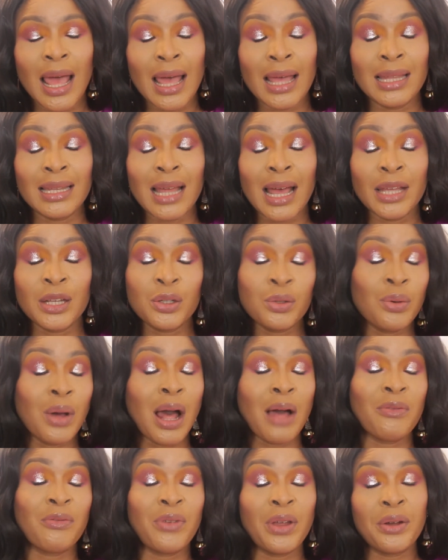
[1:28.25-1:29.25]
and I do
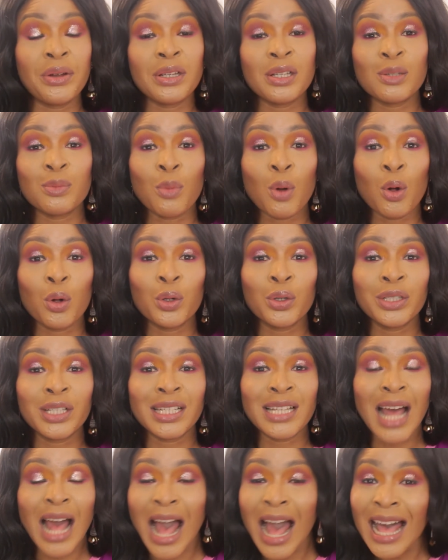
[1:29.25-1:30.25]
have very small
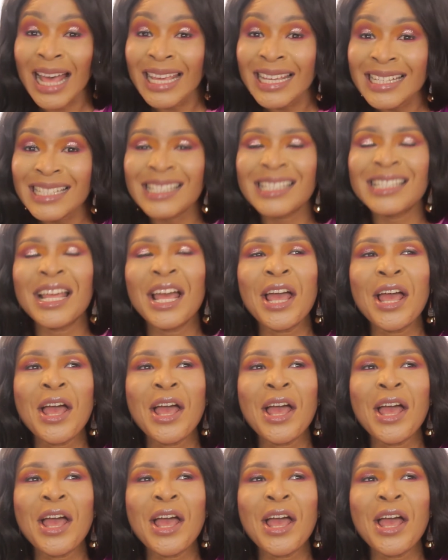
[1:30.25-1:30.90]
hooded eyes.